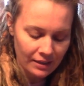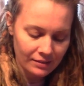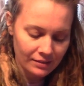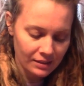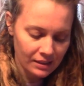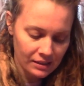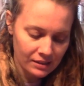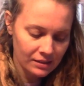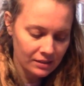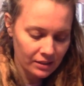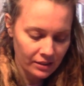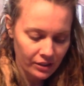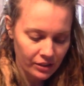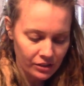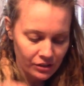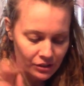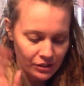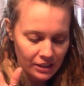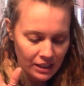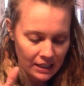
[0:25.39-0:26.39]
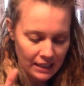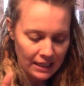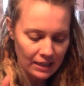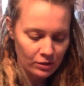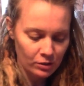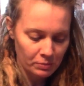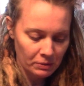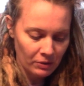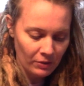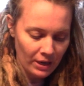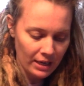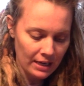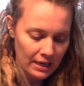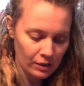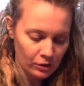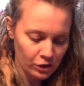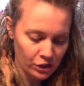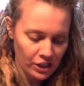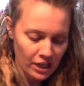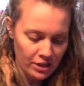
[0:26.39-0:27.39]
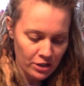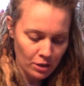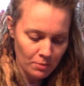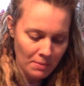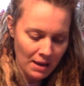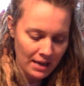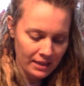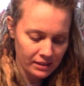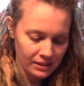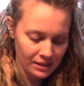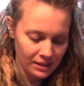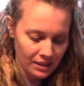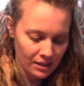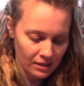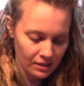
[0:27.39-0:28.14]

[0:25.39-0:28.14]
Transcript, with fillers: These lyrics are standing out to me right now. Shed your modesty,